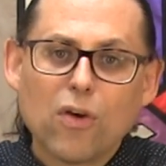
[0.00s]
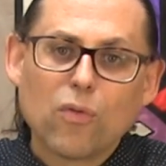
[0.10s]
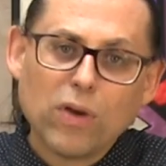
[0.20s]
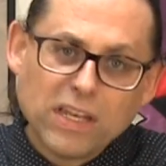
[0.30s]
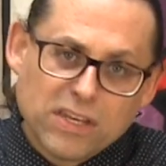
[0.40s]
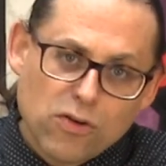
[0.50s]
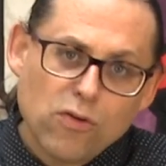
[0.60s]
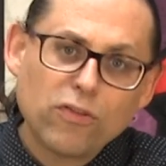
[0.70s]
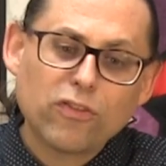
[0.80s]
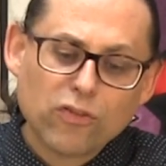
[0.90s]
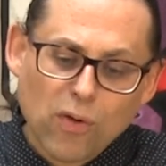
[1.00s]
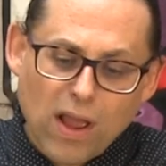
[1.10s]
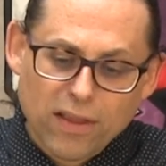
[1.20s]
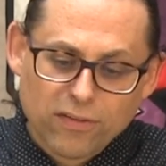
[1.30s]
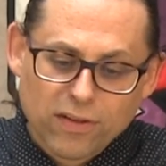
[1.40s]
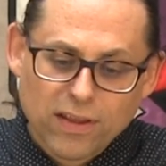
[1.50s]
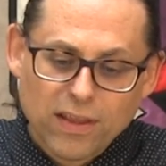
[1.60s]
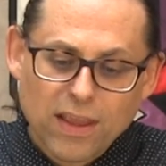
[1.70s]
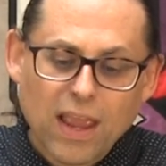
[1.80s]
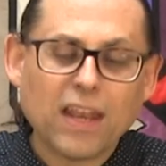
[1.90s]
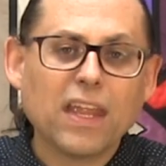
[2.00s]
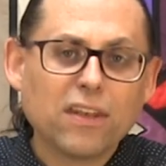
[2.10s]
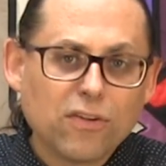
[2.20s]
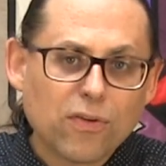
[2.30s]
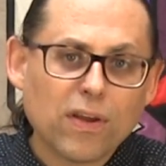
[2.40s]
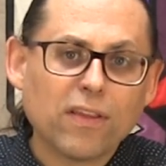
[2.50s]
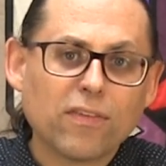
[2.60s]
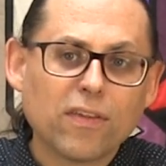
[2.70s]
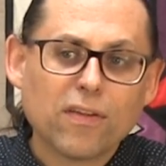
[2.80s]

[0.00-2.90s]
reduce trust, and increase